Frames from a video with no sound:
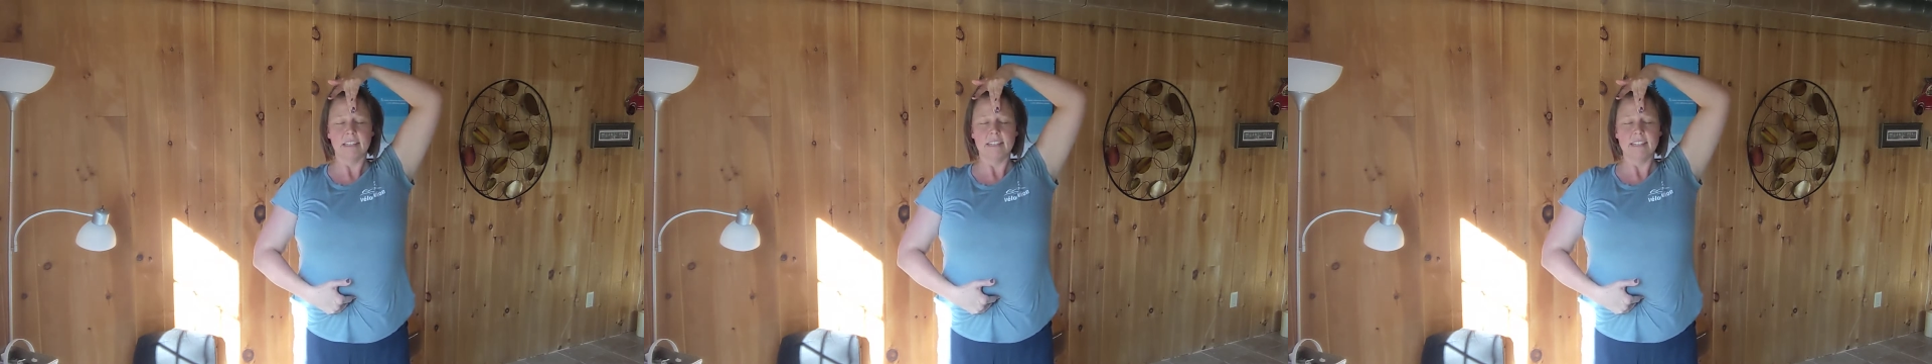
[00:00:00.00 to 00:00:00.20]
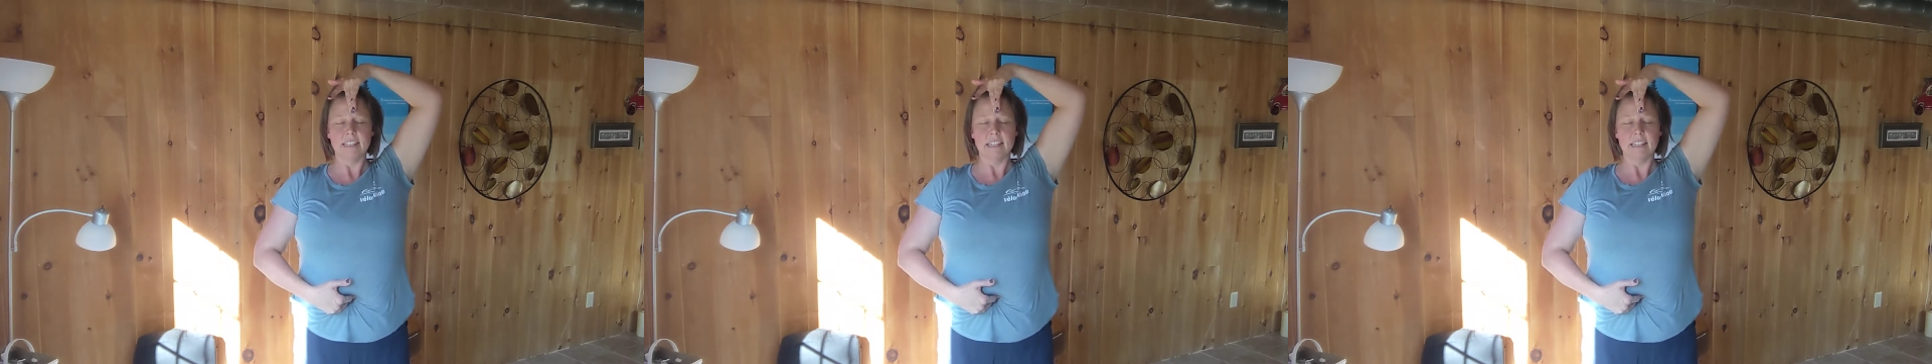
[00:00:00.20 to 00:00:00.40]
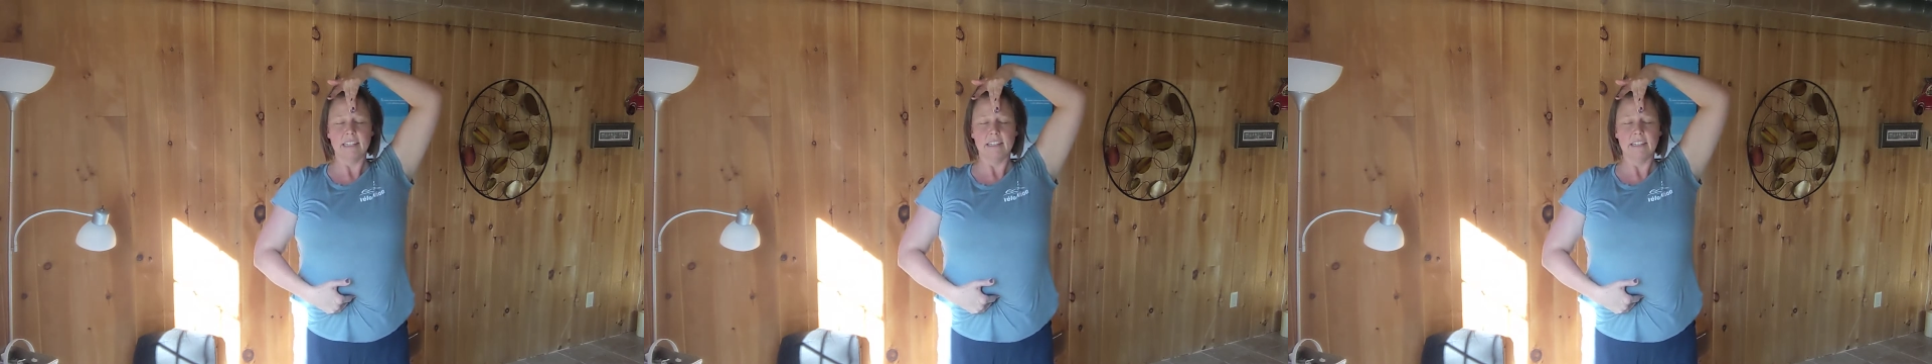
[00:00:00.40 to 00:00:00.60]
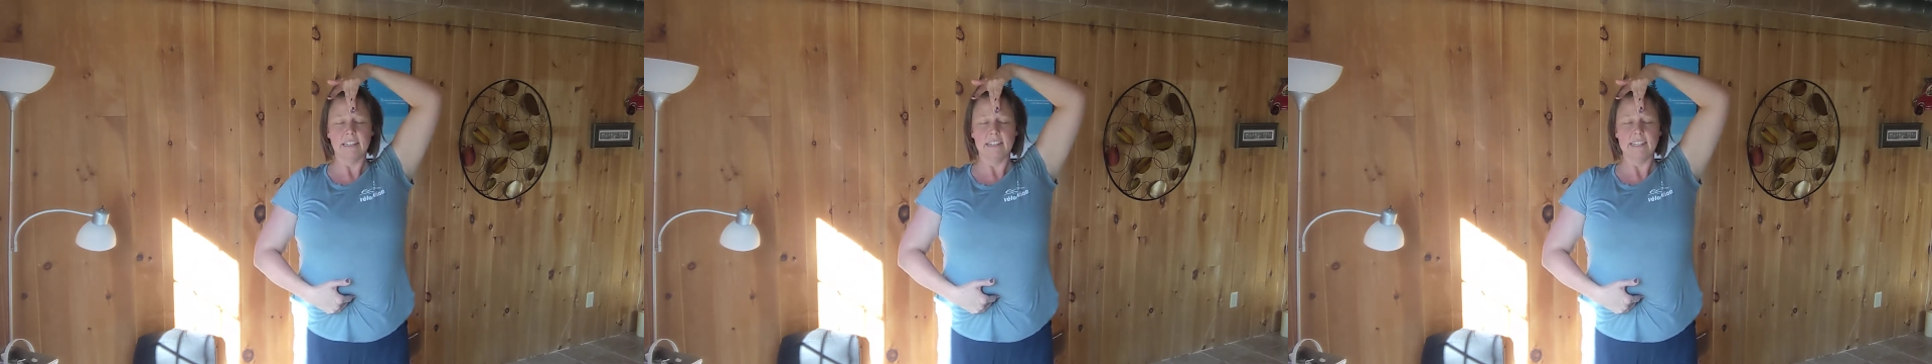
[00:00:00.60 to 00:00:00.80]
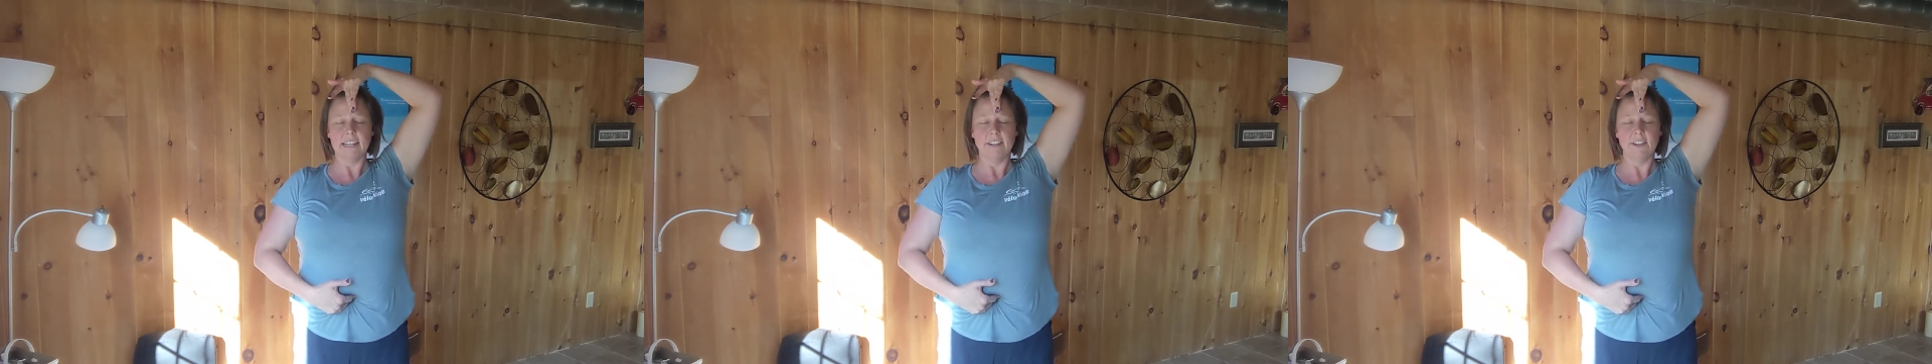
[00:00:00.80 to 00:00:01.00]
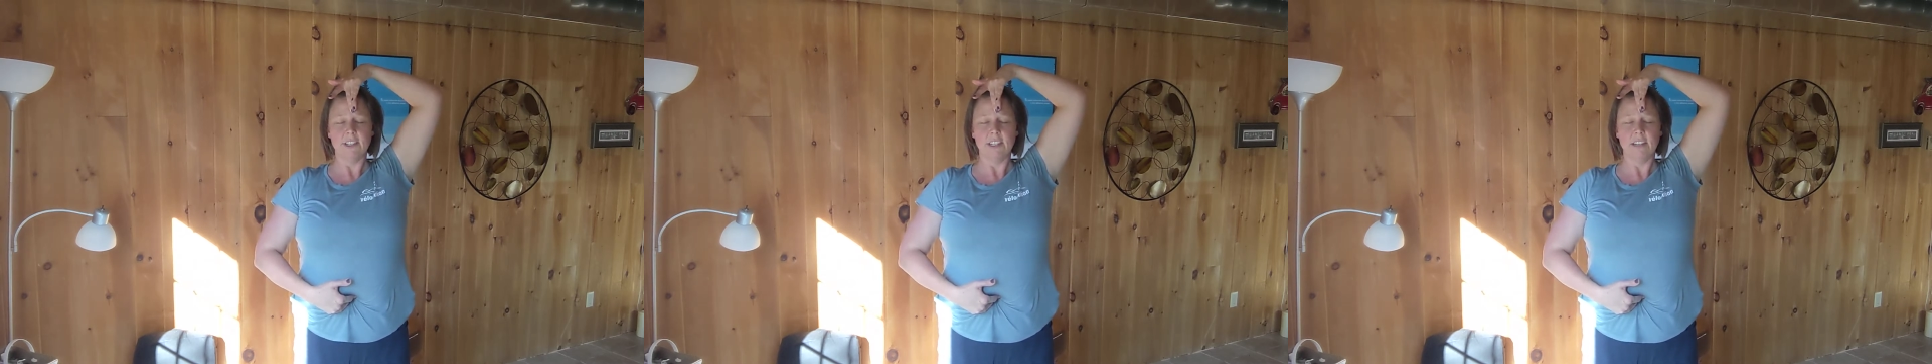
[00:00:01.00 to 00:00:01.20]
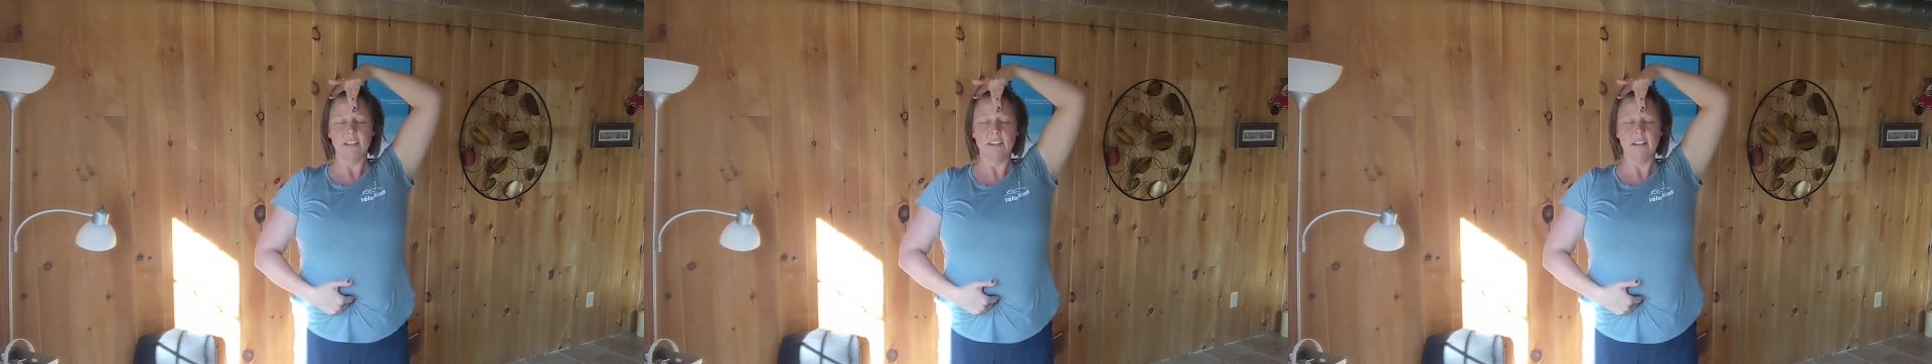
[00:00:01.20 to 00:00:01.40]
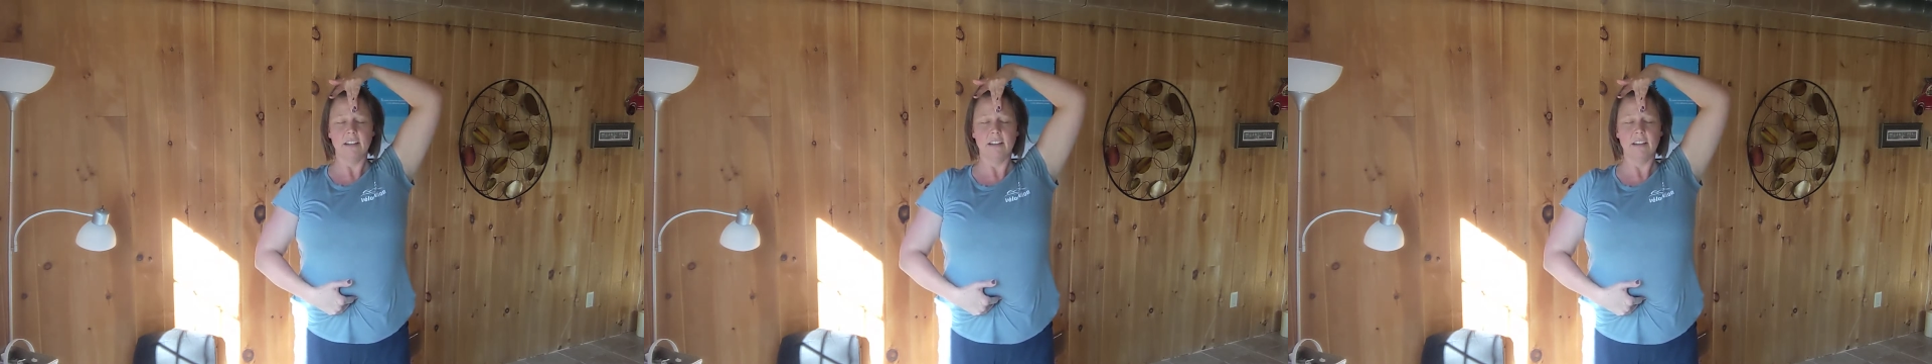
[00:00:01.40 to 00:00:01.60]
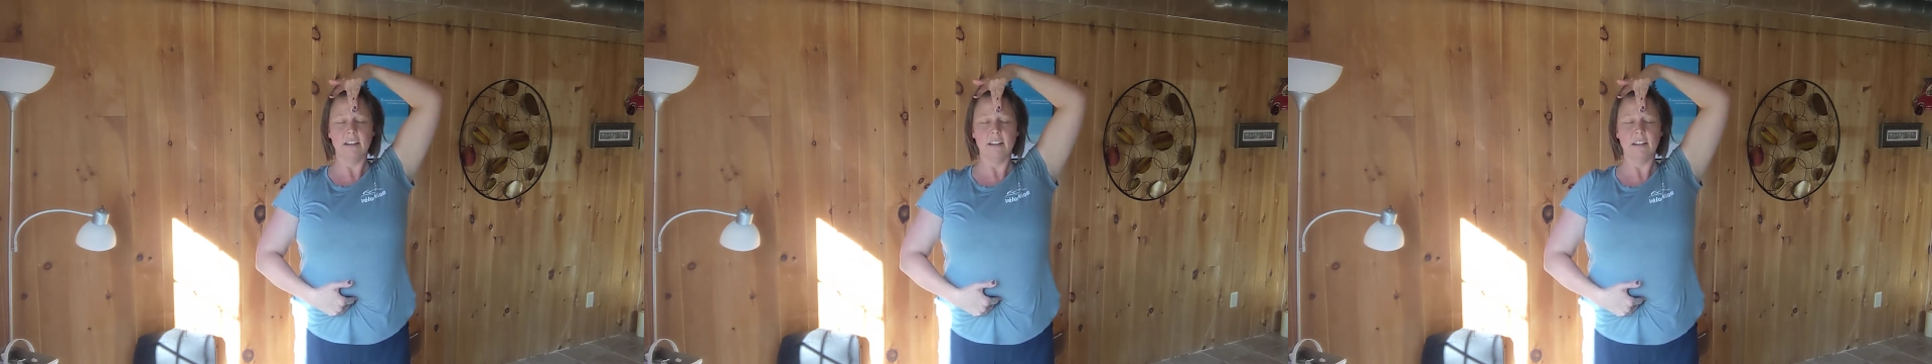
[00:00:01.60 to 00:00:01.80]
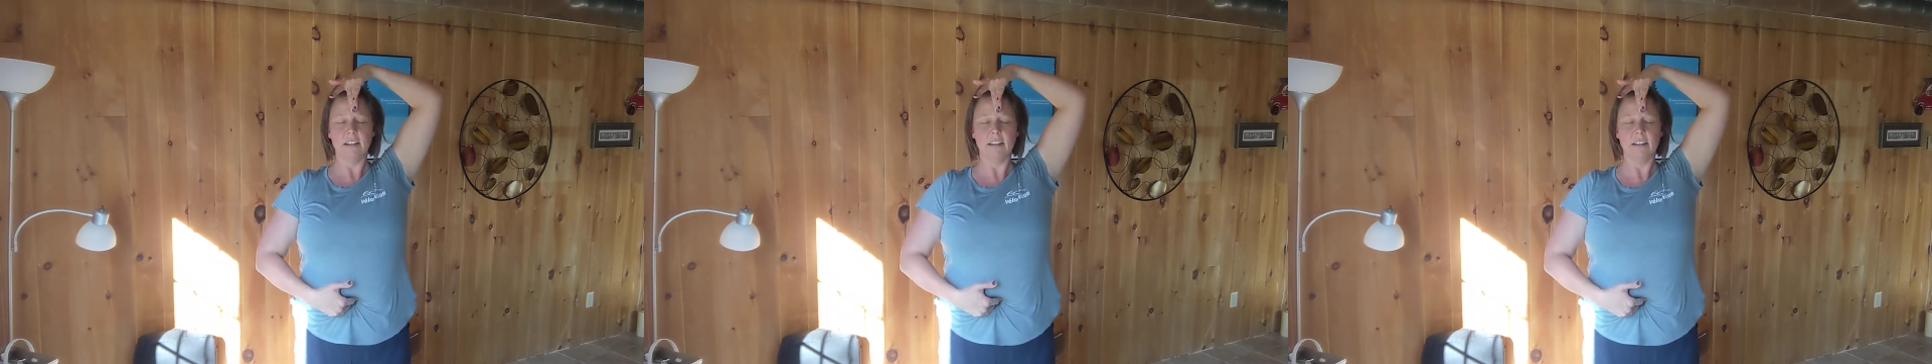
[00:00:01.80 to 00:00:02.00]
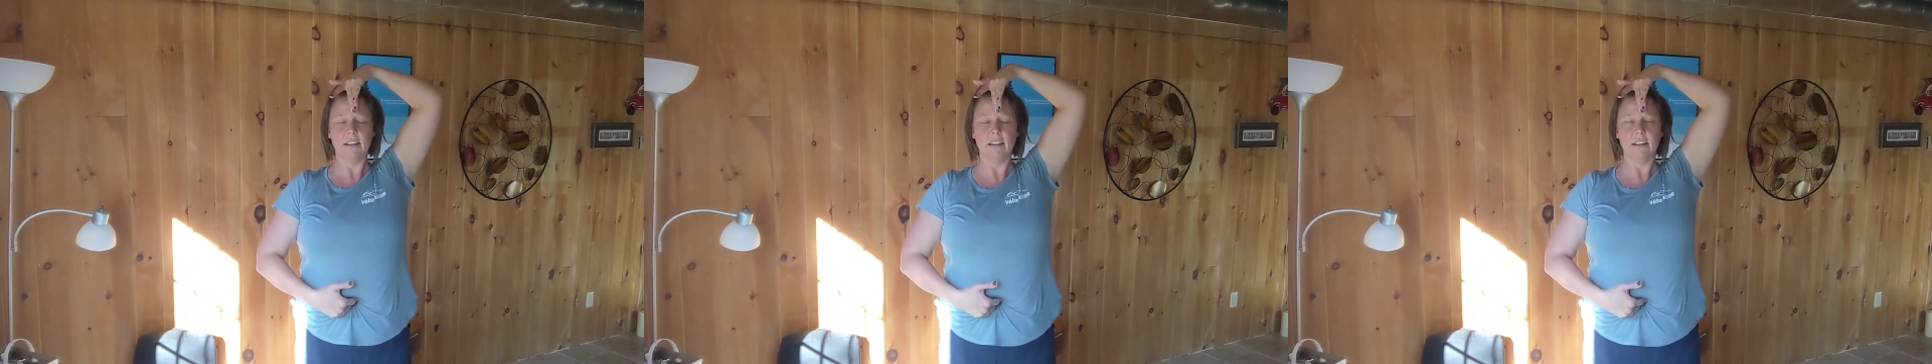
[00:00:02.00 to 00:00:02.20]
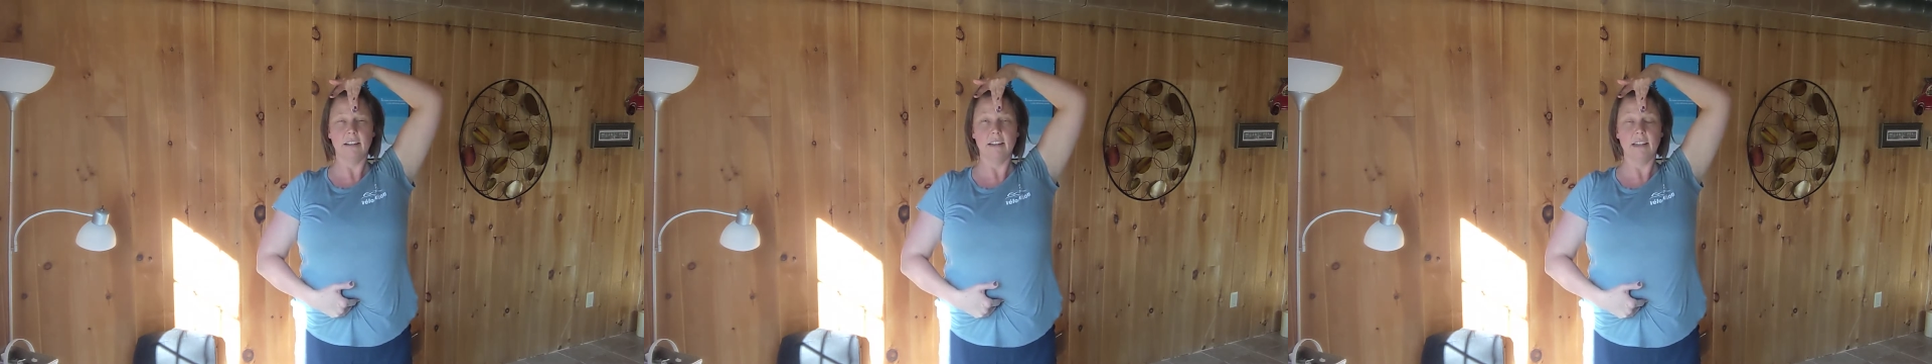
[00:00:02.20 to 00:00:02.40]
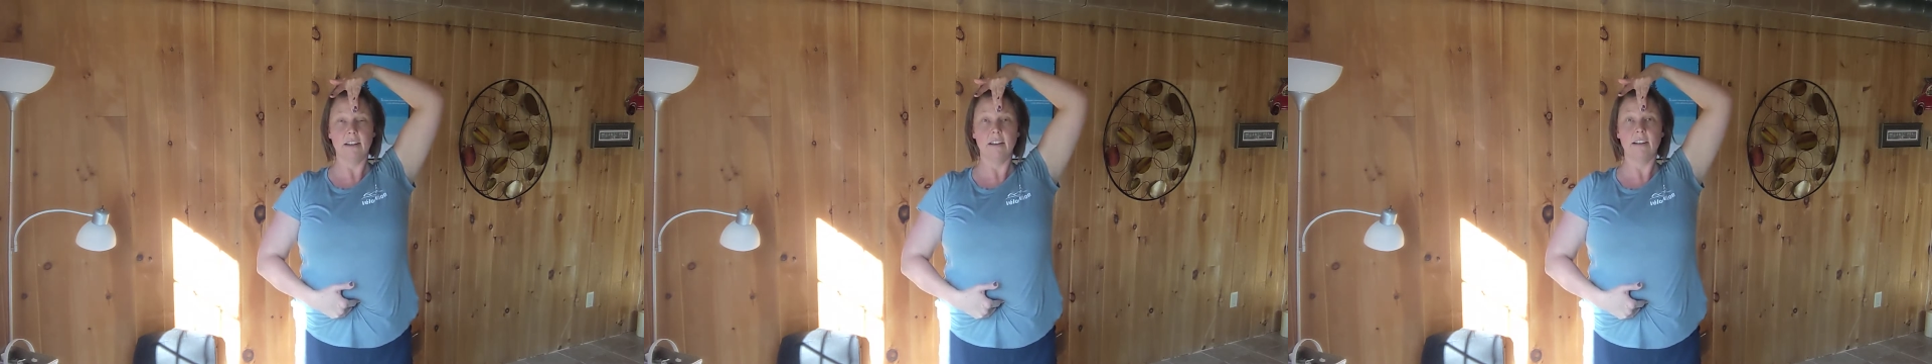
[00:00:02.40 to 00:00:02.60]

Sealing our intention and